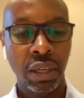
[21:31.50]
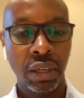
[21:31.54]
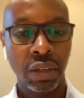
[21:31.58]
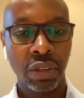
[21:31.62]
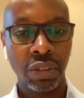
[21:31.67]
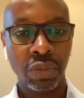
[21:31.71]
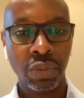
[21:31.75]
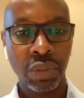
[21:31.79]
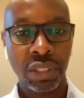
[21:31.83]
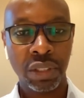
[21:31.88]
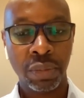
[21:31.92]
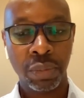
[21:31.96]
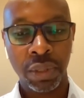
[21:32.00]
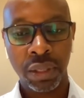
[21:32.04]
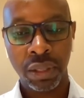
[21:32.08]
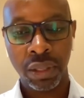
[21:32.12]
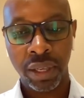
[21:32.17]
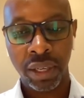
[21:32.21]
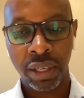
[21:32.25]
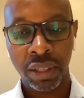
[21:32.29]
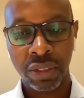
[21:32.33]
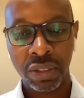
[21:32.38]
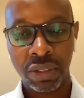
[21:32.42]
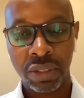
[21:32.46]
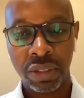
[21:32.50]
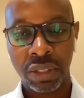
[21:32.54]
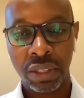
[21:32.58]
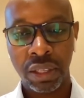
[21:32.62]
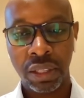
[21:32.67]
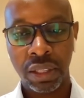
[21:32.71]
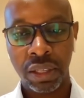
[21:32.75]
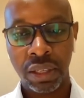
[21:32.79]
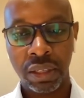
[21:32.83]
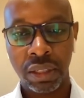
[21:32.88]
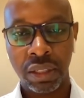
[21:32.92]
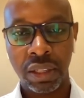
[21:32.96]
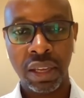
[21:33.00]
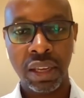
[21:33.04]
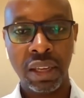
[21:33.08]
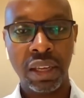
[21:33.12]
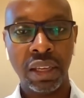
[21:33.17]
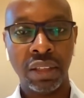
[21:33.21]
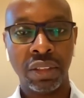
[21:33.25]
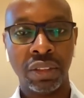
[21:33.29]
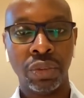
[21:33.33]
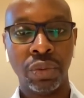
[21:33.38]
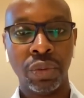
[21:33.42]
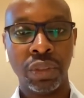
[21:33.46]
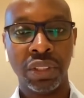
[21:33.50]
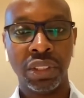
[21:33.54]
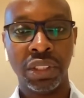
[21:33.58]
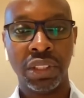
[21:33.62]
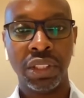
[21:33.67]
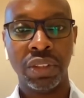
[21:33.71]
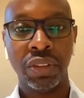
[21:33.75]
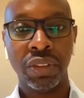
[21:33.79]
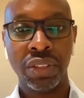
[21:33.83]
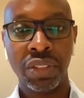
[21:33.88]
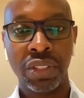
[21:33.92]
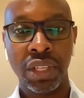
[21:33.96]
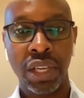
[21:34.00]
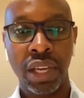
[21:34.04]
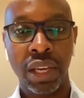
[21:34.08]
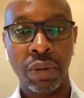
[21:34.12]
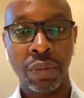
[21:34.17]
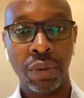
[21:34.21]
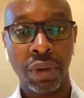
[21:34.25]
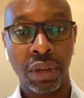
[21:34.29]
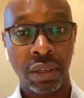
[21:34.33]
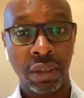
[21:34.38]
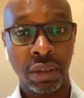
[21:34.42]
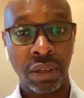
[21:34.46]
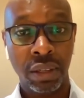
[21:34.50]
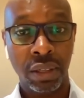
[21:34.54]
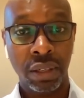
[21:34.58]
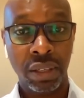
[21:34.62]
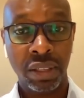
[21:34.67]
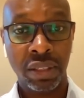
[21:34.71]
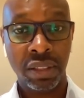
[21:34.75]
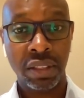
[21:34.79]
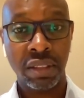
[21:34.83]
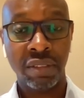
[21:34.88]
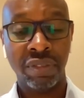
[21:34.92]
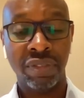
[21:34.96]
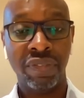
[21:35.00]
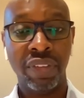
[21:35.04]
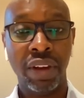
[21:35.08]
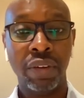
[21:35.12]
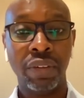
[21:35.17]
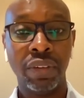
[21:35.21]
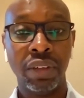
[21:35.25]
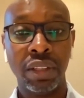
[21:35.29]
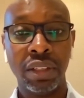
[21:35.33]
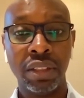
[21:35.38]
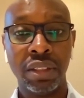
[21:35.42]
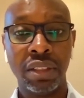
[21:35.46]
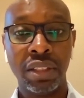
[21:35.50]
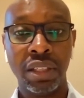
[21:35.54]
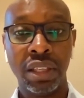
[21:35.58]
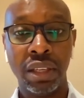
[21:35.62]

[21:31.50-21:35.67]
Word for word: Because we typically like to see that they get to a Series A where at least the founding